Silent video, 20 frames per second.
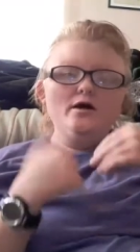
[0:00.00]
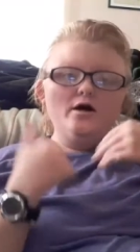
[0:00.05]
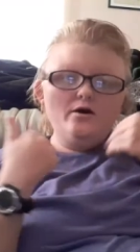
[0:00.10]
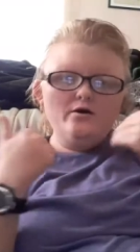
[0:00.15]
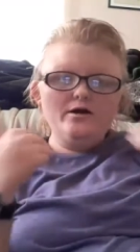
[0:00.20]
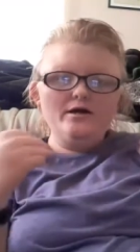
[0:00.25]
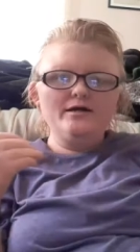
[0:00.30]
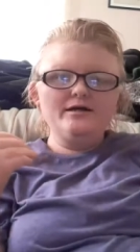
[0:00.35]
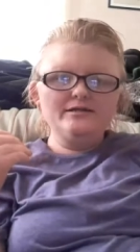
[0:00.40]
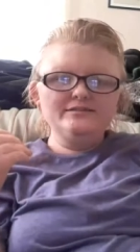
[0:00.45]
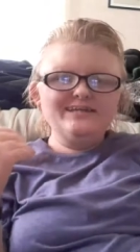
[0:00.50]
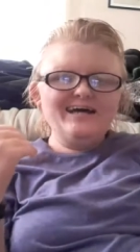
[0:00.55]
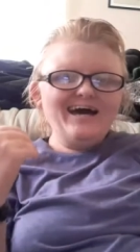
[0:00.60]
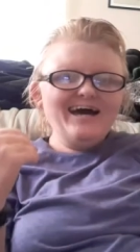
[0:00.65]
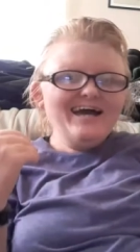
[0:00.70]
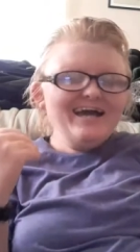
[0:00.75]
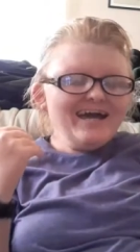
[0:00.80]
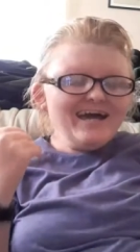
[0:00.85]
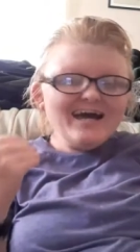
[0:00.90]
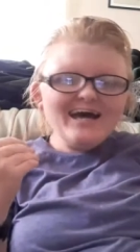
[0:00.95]
All right, because
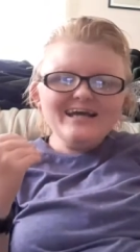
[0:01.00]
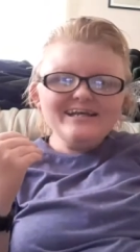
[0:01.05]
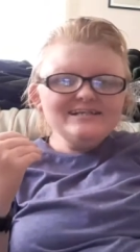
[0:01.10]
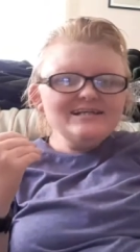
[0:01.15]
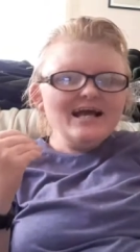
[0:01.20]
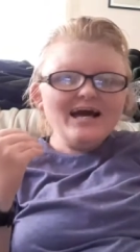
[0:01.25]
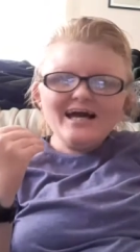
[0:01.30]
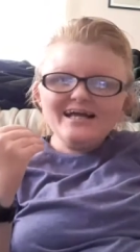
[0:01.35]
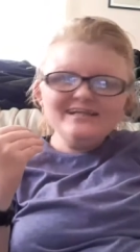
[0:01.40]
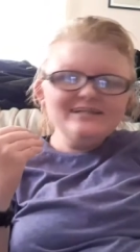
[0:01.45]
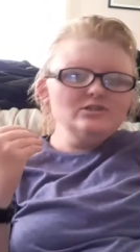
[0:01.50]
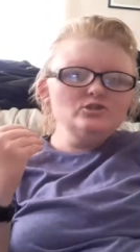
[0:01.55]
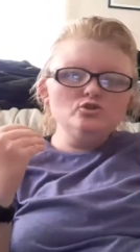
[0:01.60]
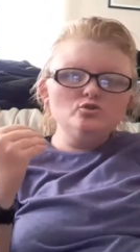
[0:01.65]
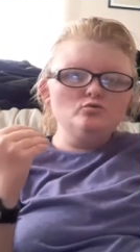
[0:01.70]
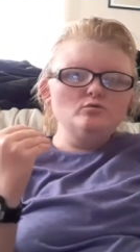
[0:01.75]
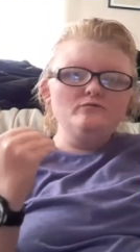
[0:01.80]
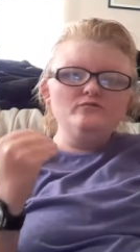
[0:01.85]
I, I I didn't do